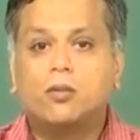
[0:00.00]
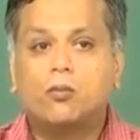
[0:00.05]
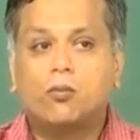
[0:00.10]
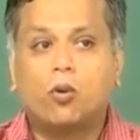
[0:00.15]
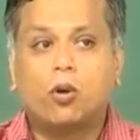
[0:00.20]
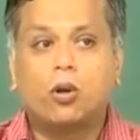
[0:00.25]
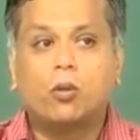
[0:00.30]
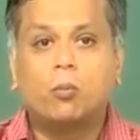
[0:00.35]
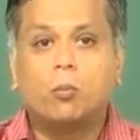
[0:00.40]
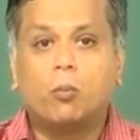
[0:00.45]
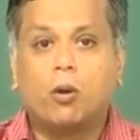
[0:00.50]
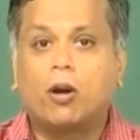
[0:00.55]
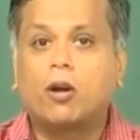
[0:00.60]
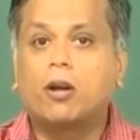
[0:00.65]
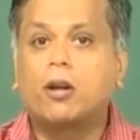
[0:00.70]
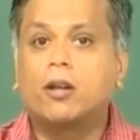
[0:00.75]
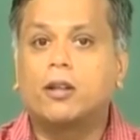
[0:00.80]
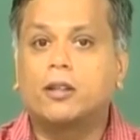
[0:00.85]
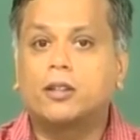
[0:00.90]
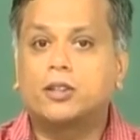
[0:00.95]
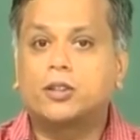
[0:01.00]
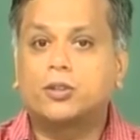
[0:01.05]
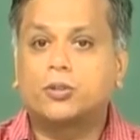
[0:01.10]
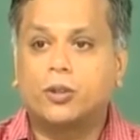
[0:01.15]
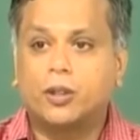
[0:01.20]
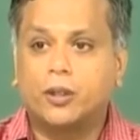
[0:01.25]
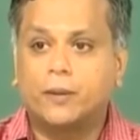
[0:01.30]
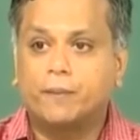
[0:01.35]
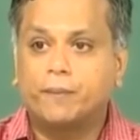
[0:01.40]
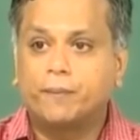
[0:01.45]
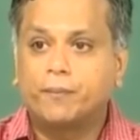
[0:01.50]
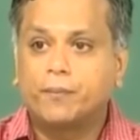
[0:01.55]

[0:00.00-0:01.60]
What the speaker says: for modelers today,